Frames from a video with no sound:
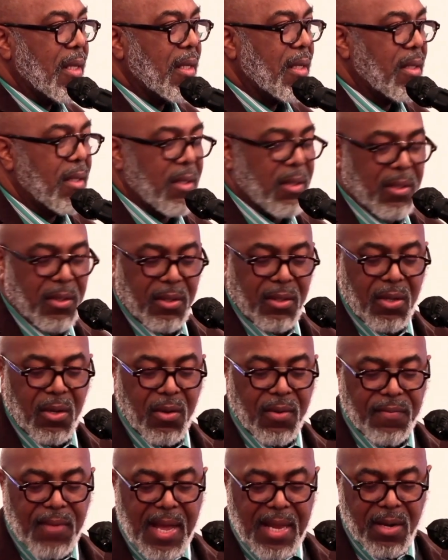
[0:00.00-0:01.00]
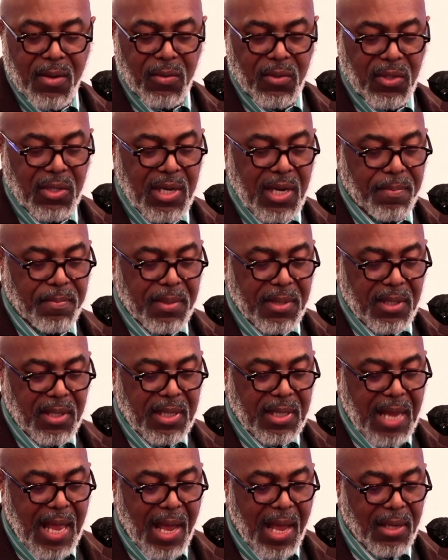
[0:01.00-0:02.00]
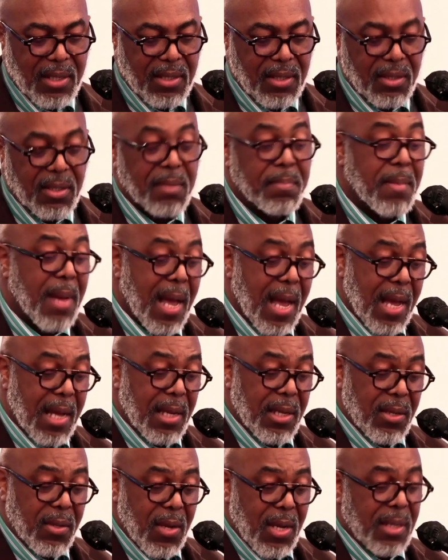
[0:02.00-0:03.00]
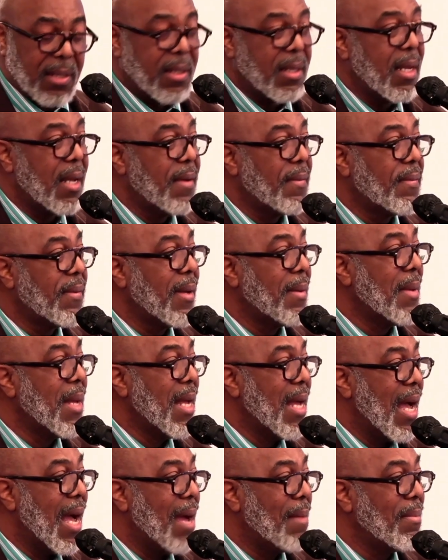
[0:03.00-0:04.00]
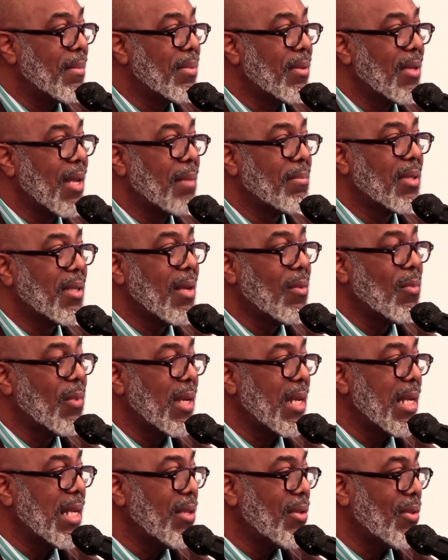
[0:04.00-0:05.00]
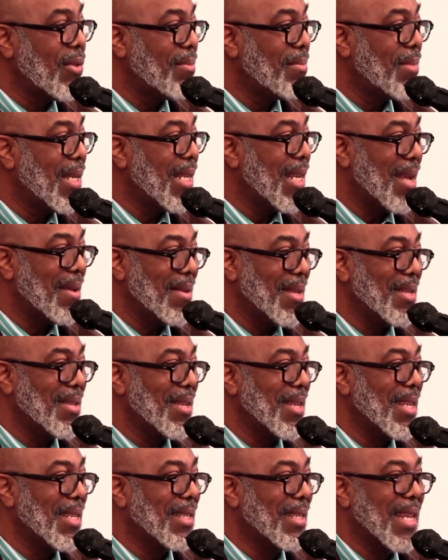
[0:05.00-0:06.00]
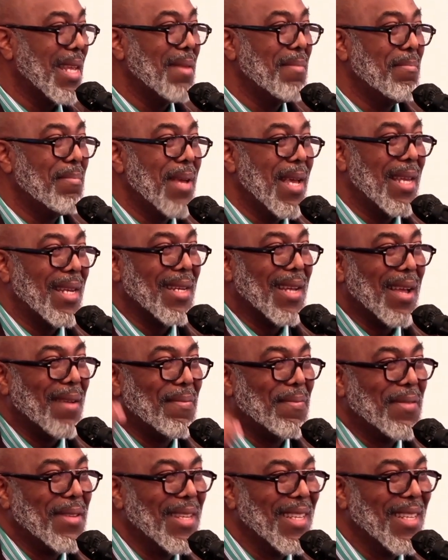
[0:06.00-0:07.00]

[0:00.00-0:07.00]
So if I don't jump and shout and smile and all that stuff, I'm I'm, I'm somewhat injured, but I, uh, it's, it's, getting better. I feel